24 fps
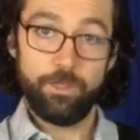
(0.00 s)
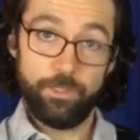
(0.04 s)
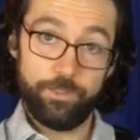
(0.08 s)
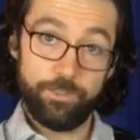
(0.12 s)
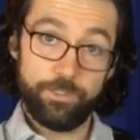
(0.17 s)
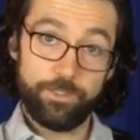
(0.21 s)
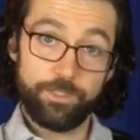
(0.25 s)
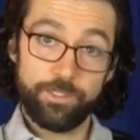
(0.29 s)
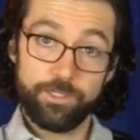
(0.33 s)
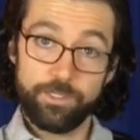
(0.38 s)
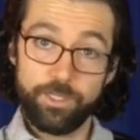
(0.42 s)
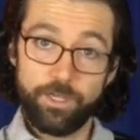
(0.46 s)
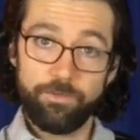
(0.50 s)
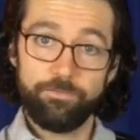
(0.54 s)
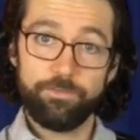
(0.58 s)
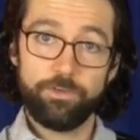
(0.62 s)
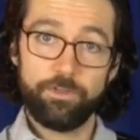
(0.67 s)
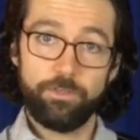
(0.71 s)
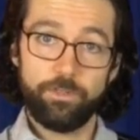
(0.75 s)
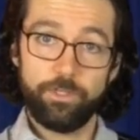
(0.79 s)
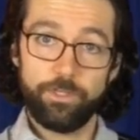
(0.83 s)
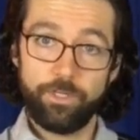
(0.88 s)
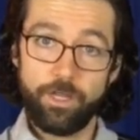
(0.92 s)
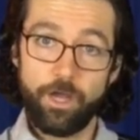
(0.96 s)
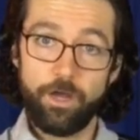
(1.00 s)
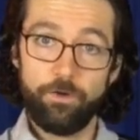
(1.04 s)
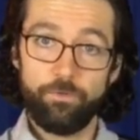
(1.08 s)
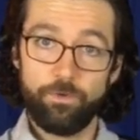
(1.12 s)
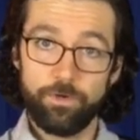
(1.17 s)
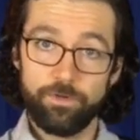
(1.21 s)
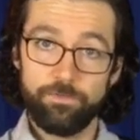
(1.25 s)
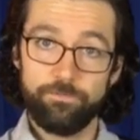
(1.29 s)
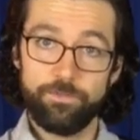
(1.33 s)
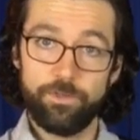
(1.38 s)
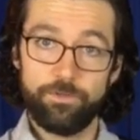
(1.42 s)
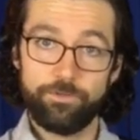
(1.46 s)
And this is definitely not one
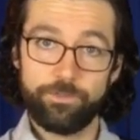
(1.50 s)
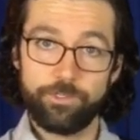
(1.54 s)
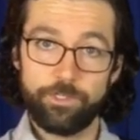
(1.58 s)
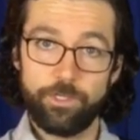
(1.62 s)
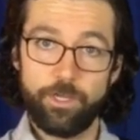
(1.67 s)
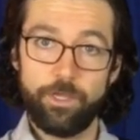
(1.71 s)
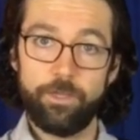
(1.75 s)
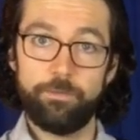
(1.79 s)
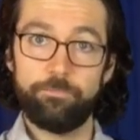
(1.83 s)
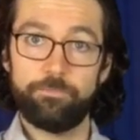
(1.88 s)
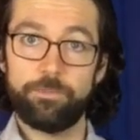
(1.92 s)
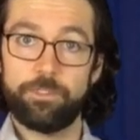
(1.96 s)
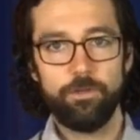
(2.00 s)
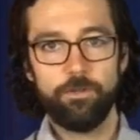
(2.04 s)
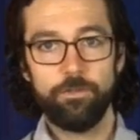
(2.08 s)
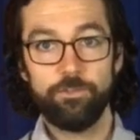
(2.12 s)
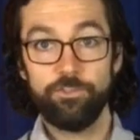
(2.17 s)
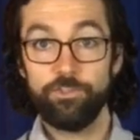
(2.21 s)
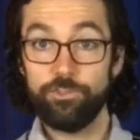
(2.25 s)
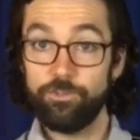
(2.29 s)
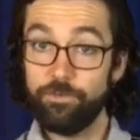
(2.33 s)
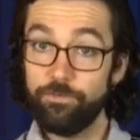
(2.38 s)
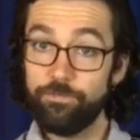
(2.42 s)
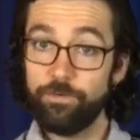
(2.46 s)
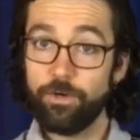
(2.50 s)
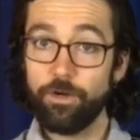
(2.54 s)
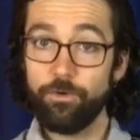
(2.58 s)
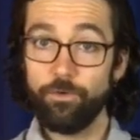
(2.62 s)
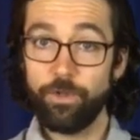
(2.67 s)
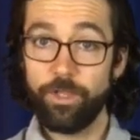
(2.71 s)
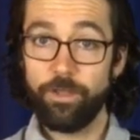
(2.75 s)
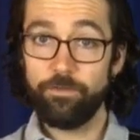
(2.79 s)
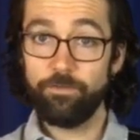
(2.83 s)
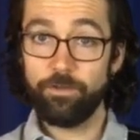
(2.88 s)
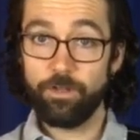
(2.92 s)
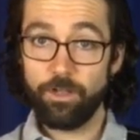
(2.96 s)
of those times. So far we
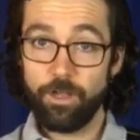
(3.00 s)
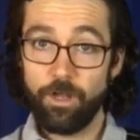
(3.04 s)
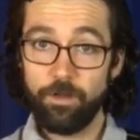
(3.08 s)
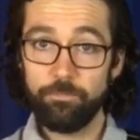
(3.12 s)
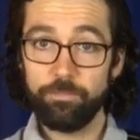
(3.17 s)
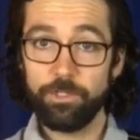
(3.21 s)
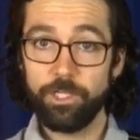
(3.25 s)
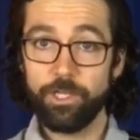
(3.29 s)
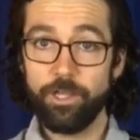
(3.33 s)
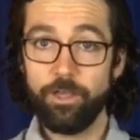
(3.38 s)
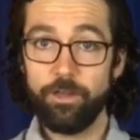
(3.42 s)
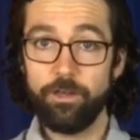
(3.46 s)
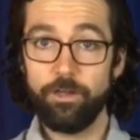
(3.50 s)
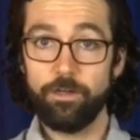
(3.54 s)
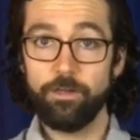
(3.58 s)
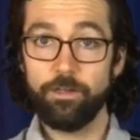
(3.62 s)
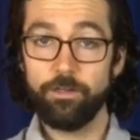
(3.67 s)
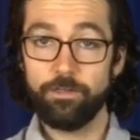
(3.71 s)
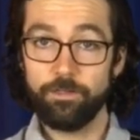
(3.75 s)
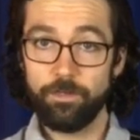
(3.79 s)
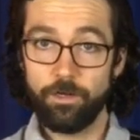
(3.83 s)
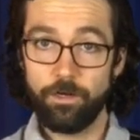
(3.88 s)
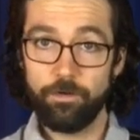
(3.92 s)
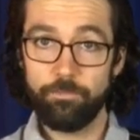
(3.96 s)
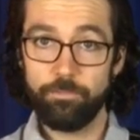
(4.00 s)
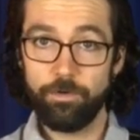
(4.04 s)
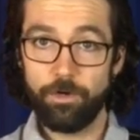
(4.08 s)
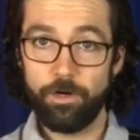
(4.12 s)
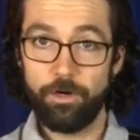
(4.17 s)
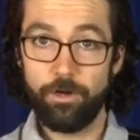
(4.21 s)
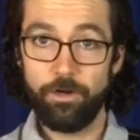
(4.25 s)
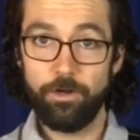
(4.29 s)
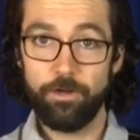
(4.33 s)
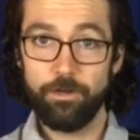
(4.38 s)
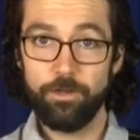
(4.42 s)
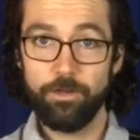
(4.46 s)
have a complicated guitar
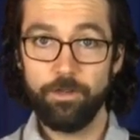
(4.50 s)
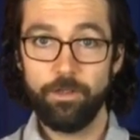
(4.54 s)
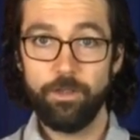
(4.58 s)
part,